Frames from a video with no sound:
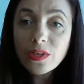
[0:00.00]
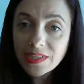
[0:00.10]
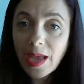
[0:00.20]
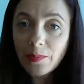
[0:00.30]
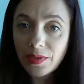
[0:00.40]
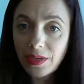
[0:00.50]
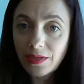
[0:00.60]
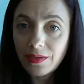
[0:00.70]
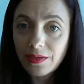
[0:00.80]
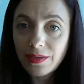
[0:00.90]
what's
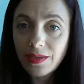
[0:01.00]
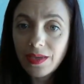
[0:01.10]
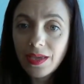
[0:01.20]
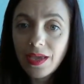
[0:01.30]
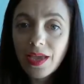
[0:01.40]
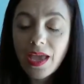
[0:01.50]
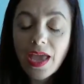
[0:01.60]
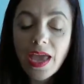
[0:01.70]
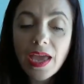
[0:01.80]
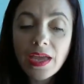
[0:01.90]
happening.
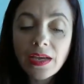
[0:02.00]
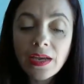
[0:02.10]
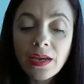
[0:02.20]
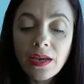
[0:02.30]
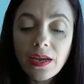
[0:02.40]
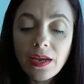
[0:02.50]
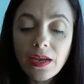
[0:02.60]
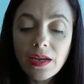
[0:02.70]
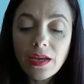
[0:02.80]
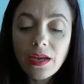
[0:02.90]
And
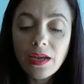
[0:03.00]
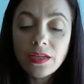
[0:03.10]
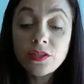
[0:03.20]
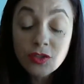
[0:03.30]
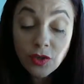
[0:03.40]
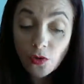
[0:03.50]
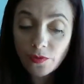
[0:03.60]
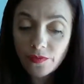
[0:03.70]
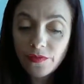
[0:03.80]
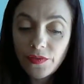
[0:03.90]

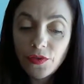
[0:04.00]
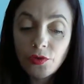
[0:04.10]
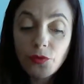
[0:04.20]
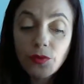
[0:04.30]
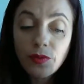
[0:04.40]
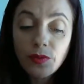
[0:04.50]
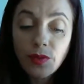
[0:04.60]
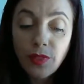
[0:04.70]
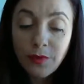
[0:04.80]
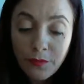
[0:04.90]
so,
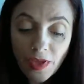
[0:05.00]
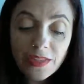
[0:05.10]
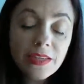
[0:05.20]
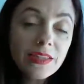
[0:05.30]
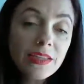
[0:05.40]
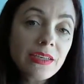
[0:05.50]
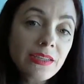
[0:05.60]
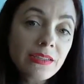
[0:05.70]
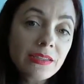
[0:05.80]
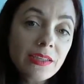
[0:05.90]
the fact that
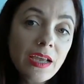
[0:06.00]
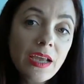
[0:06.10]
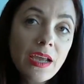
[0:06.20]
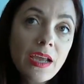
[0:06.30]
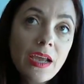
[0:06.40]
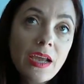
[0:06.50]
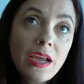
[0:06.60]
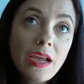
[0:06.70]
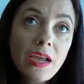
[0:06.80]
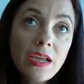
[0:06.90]
these
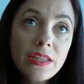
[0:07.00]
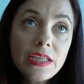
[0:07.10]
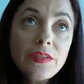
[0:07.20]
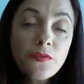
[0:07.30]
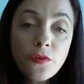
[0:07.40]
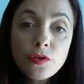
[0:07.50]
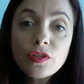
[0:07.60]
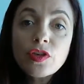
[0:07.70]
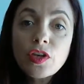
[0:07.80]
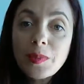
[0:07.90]

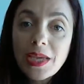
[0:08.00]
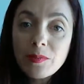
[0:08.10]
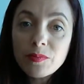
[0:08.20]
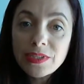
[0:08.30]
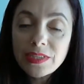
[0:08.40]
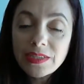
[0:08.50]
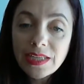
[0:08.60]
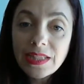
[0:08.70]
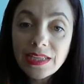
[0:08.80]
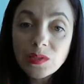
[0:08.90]
folks are going to be able to
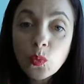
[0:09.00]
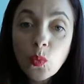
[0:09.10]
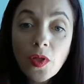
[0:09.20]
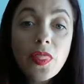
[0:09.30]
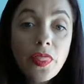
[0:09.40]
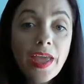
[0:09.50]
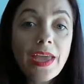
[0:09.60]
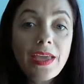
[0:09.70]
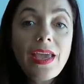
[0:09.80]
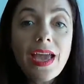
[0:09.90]
tell us what
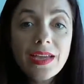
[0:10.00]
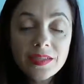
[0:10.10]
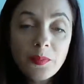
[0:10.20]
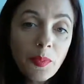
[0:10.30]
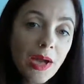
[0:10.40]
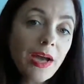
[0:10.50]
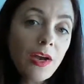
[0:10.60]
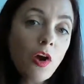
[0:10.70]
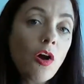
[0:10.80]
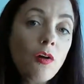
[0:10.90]
they, as a
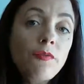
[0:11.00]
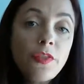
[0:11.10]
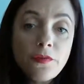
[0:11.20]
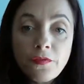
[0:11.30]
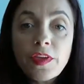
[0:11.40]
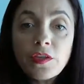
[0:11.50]
part of the